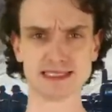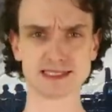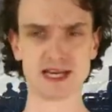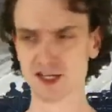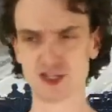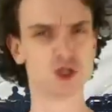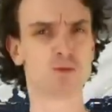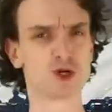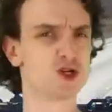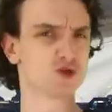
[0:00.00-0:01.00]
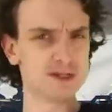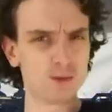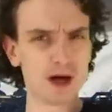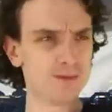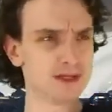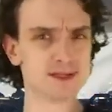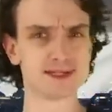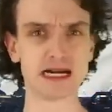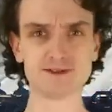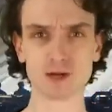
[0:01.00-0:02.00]
these super dream
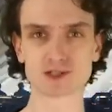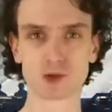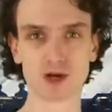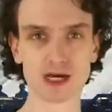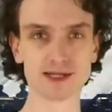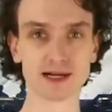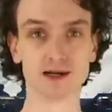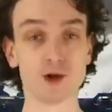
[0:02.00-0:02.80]
weapons. I don't even know what's going on there.